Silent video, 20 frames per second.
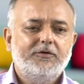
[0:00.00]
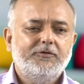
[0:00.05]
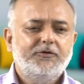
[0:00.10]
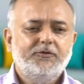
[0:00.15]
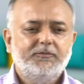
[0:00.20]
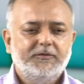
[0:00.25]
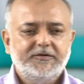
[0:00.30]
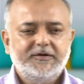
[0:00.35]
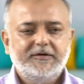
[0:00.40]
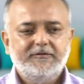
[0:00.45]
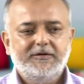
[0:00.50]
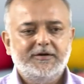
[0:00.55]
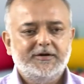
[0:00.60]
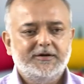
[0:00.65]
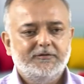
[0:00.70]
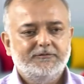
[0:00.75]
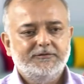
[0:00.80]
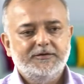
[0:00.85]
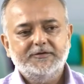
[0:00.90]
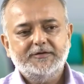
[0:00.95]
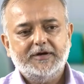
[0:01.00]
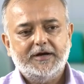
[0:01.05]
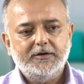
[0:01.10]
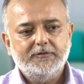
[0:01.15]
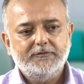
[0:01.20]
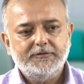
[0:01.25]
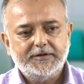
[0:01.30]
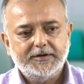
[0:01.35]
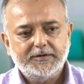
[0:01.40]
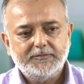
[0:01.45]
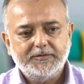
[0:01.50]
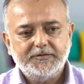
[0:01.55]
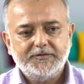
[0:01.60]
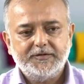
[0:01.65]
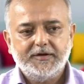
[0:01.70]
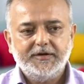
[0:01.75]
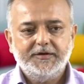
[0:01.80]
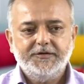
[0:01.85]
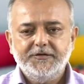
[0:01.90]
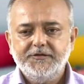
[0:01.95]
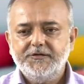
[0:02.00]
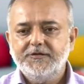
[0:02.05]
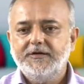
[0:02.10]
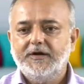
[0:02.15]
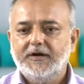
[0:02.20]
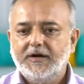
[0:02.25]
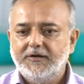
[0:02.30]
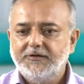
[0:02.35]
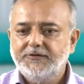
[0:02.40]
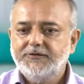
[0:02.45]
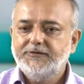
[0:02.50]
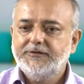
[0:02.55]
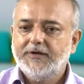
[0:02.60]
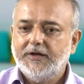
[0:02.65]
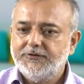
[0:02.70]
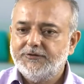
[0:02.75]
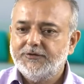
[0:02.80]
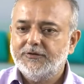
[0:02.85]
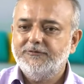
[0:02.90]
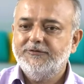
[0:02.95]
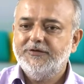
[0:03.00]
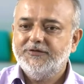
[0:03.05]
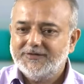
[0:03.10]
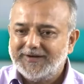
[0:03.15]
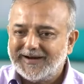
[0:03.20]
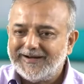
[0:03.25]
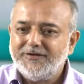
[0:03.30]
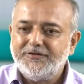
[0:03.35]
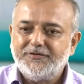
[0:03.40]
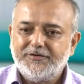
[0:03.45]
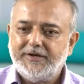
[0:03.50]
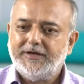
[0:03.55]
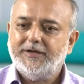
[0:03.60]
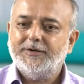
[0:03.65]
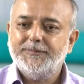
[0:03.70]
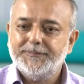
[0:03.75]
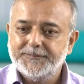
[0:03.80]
you must have heard of this kind of a thing basically this is the cult culture of this country